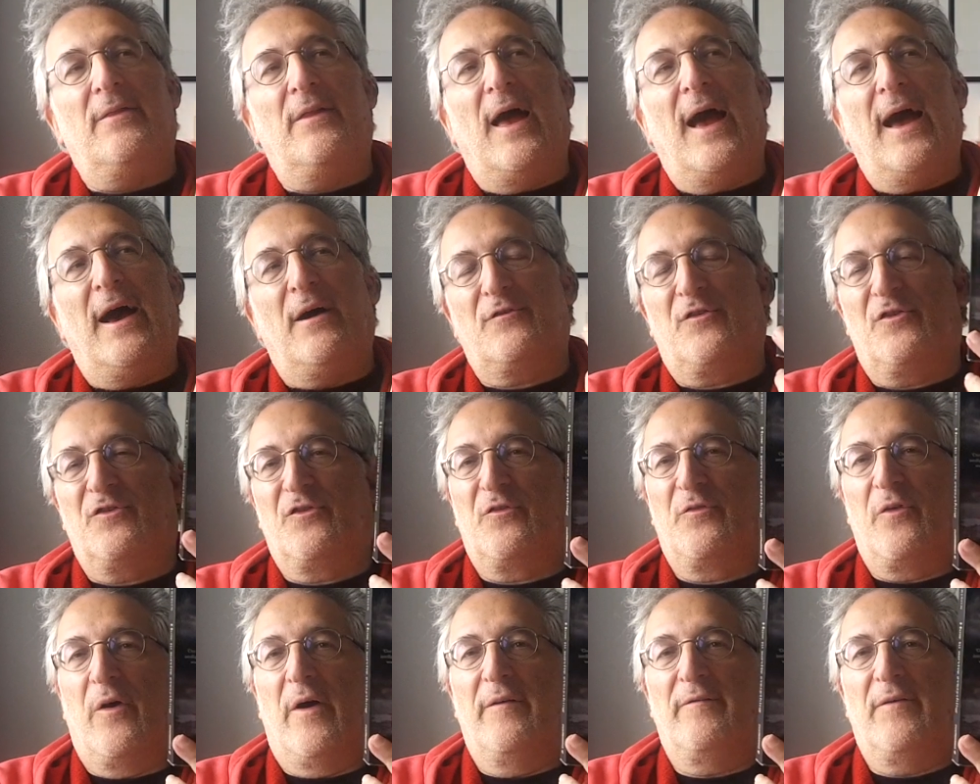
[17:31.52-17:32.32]
how to
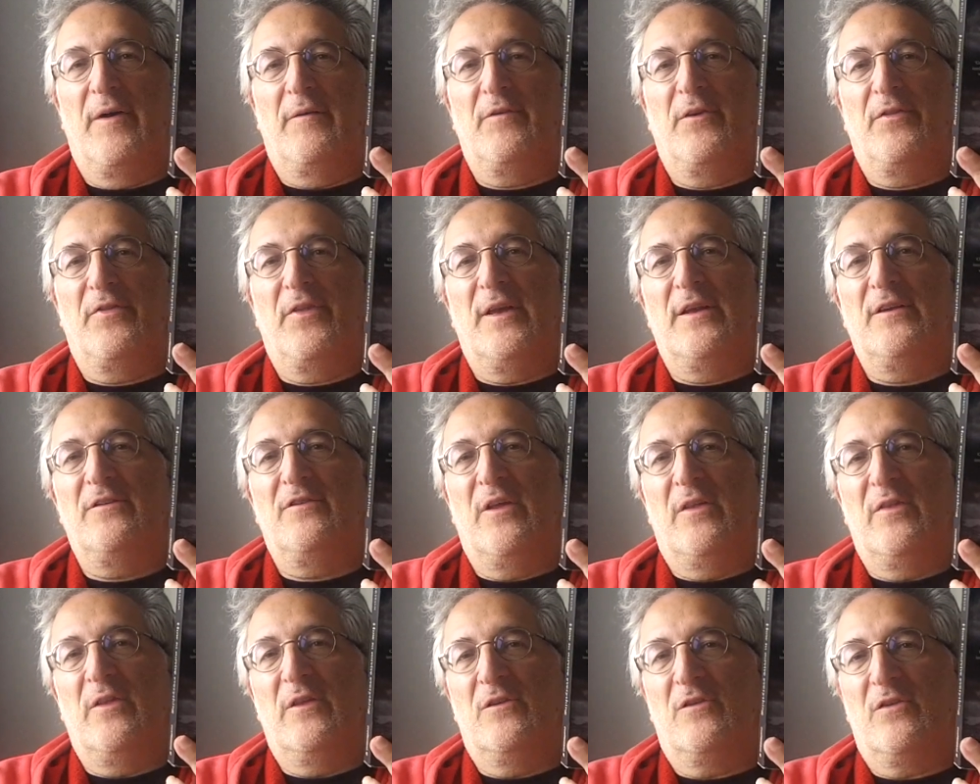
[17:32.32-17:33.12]
survive everything
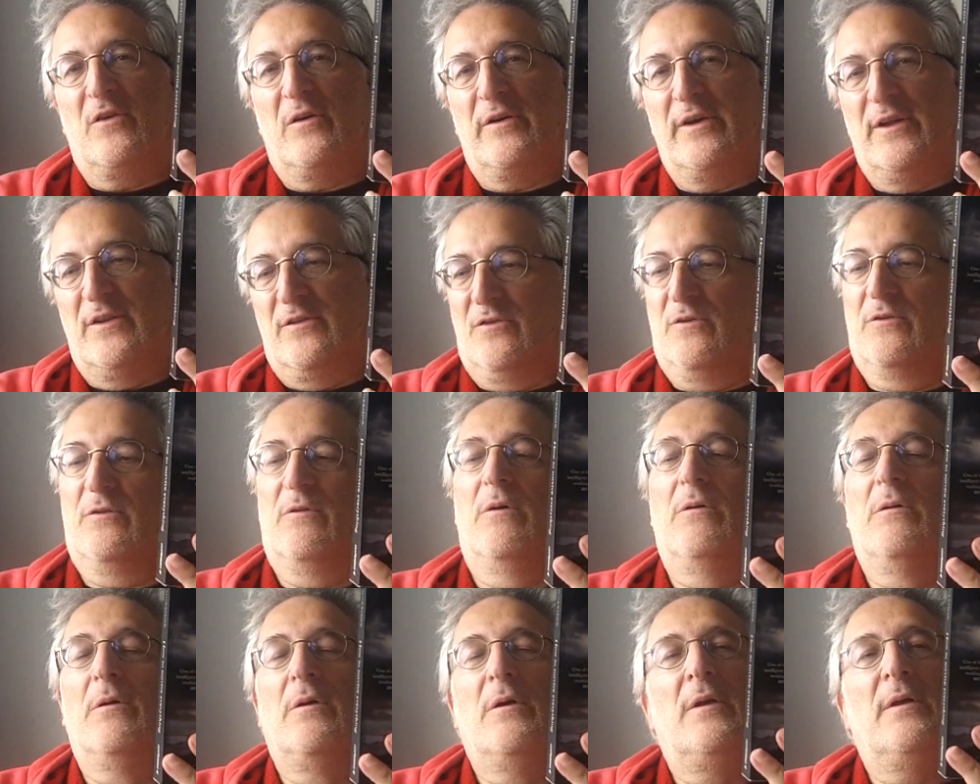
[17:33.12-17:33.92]
is in the
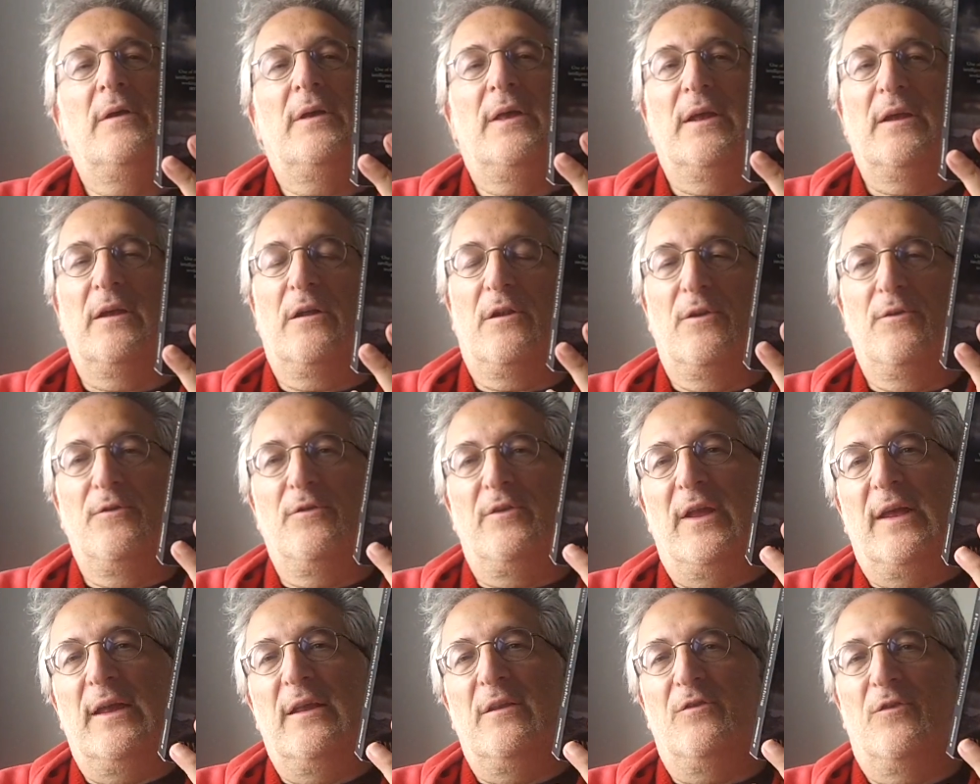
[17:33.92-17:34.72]
title,
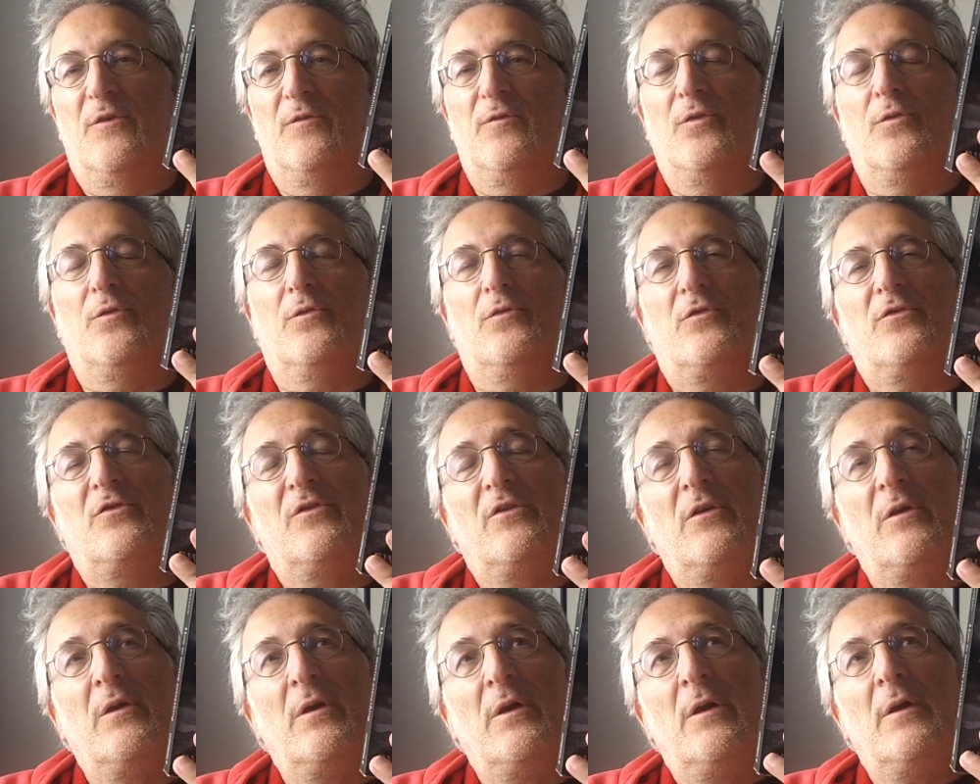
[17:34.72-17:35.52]
including
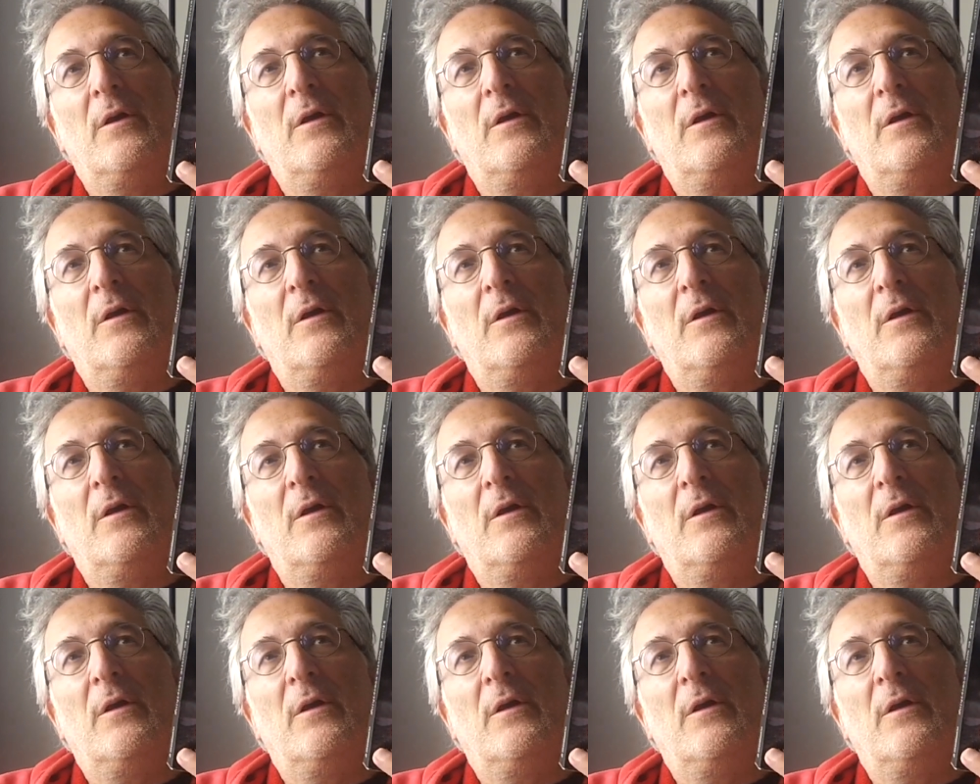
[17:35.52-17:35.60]
divorce.